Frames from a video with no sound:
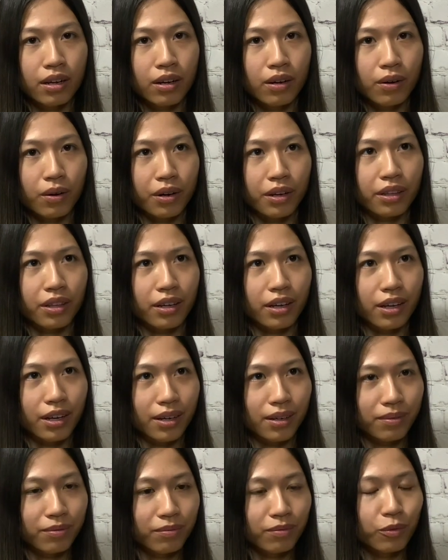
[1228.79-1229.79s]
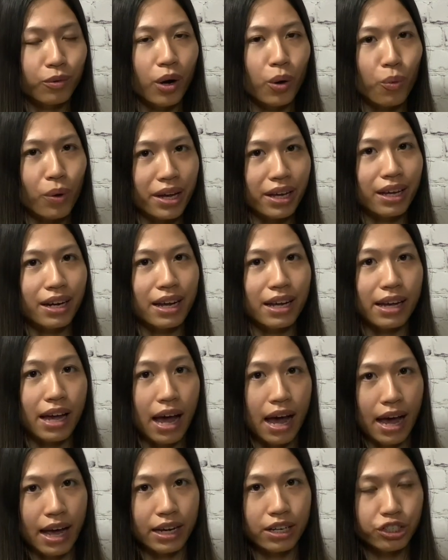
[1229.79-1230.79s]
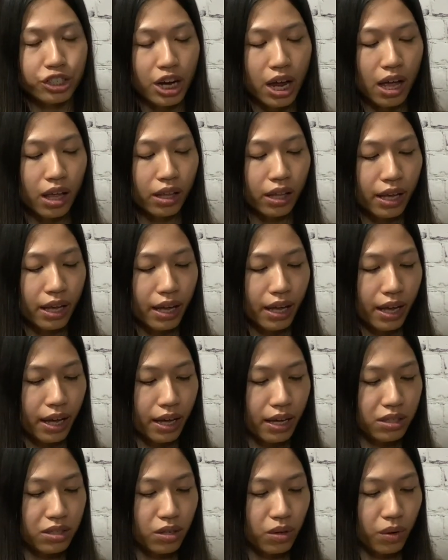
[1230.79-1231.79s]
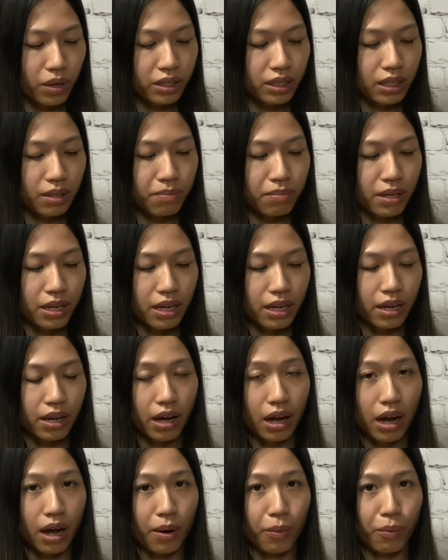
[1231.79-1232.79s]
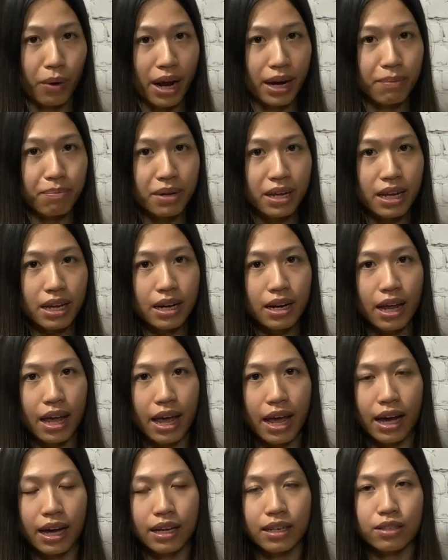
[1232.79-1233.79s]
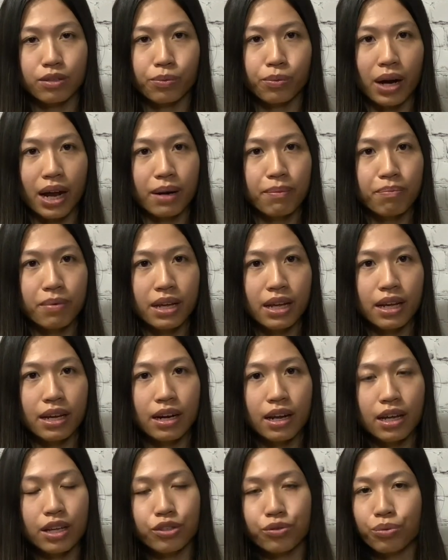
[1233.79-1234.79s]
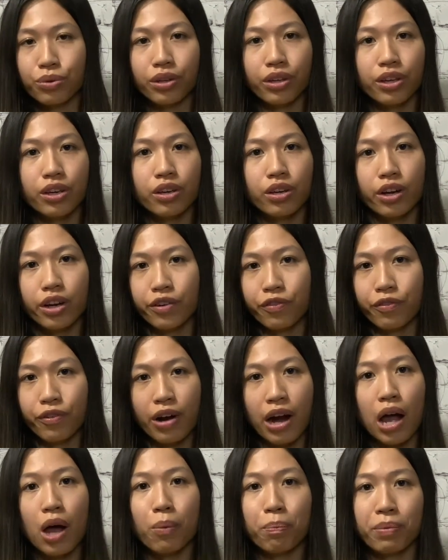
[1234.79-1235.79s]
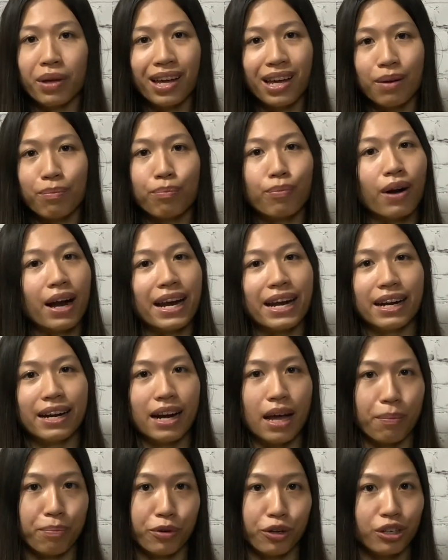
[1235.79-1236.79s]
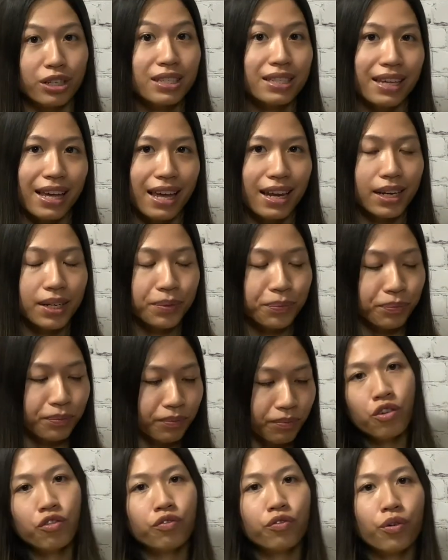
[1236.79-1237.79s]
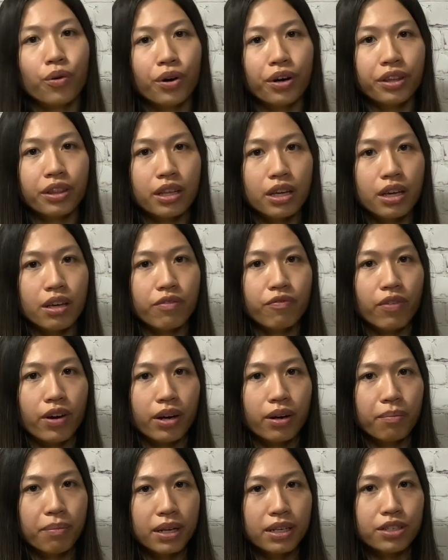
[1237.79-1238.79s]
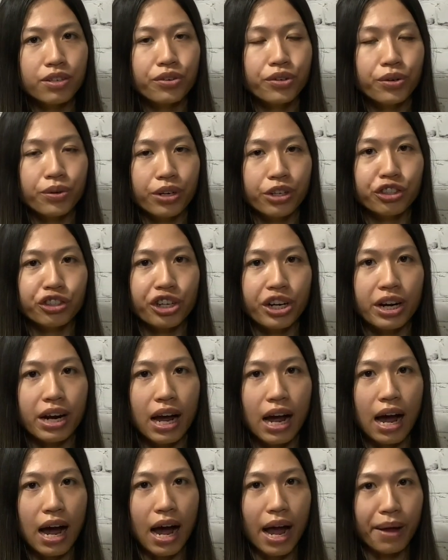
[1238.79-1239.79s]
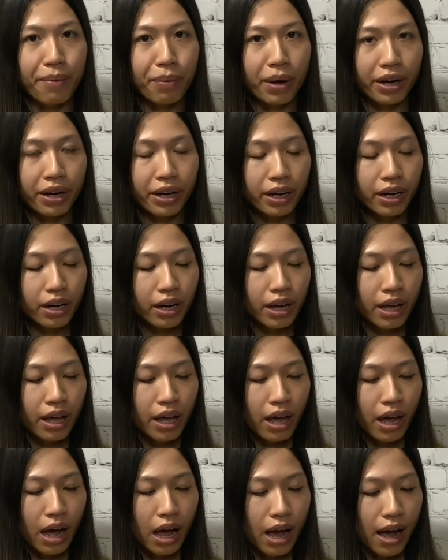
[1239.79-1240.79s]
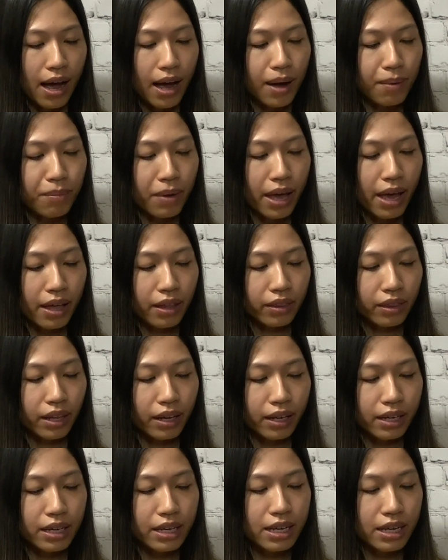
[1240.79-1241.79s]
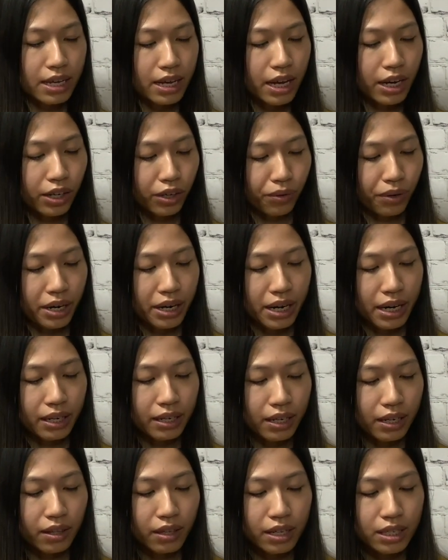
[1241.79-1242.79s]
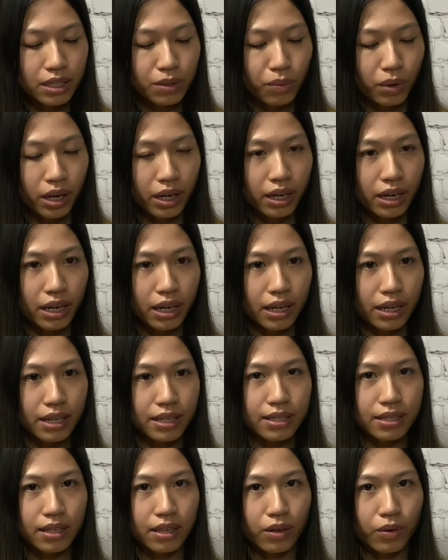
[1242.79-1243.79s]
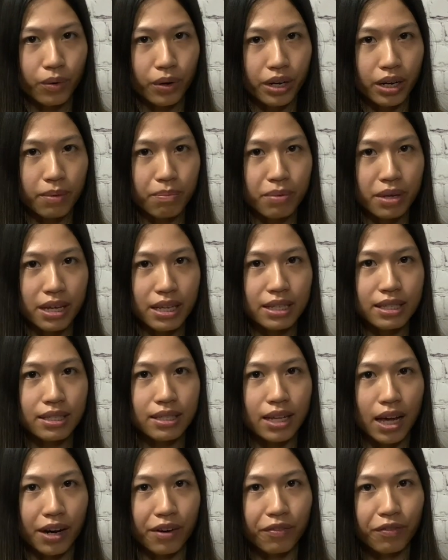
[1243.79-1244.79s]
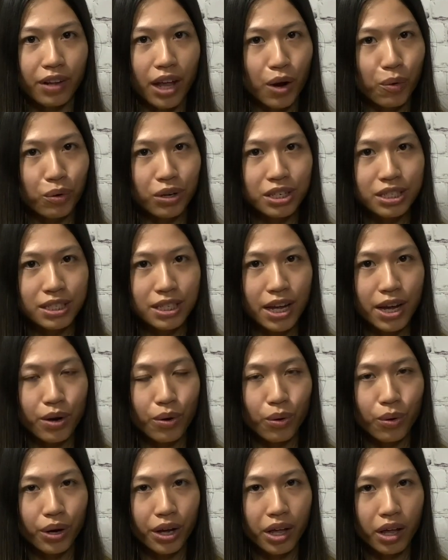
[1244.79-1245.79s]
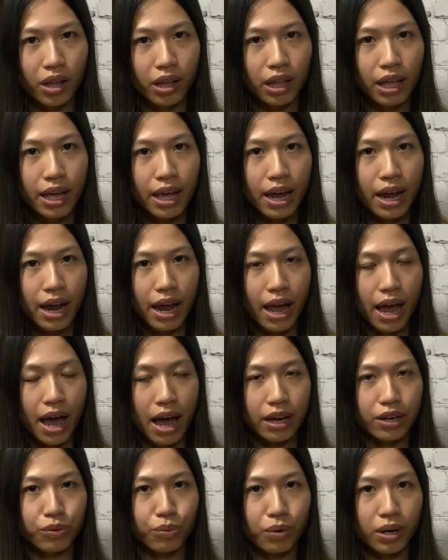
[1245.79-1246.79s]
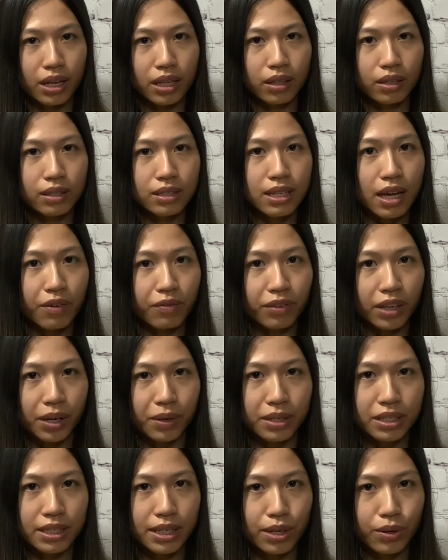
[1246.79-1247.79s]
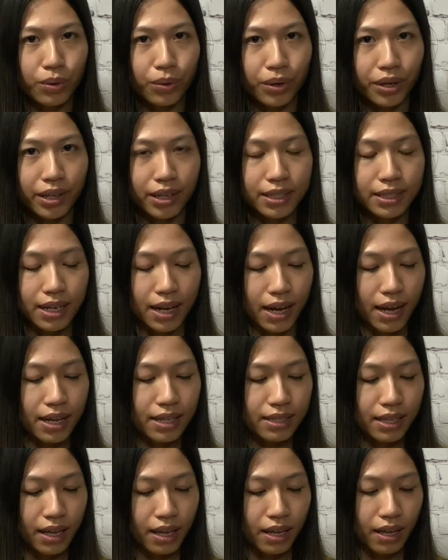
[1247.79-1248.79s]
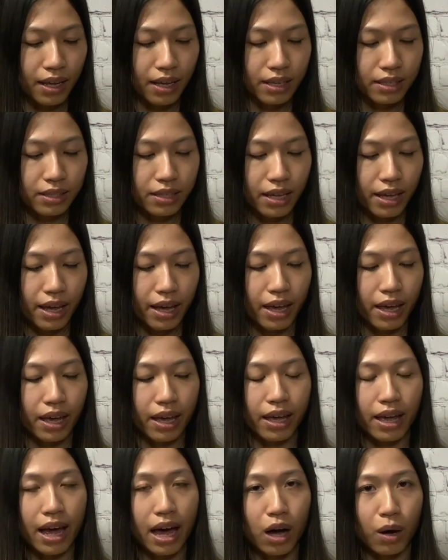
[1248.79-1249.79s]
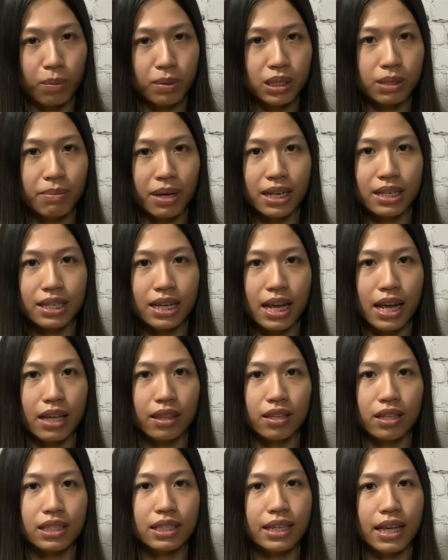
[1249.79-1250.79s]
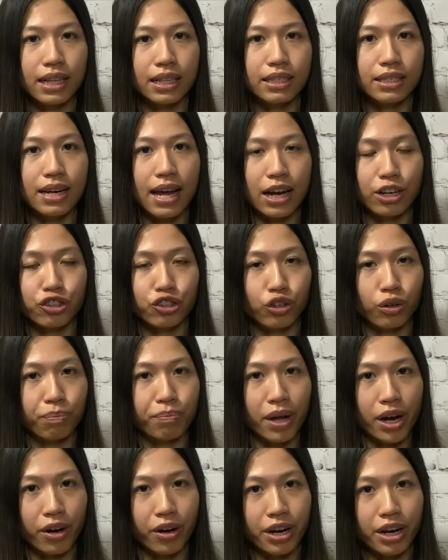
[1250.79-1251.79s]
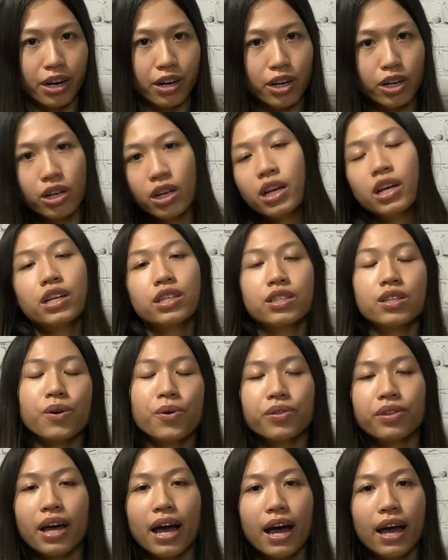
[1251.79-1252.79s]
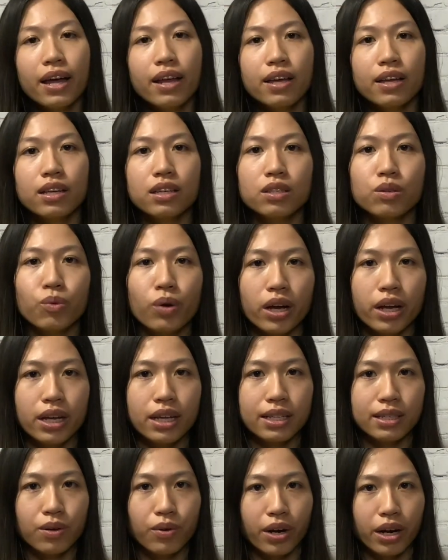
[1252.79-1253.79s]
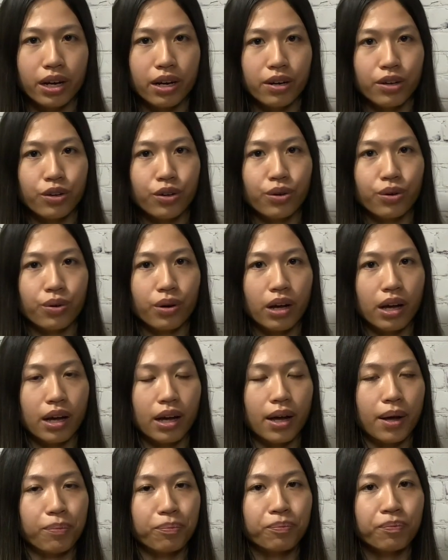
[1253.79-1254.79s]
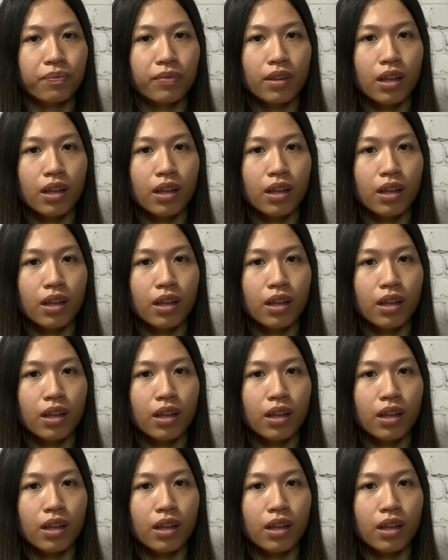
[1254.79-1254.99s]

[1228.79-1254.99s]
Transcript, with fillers: or the awakening eye gel is going to be uh, red bean and red bean is really good for helping brighten up your skin. For the fundamental nourishing eye butter, um, the key ingredient in this one is going to be sunflower seed oil and what sunflower seed oil does is it helps maintain the skin's natural barrier. So that is what is going to um,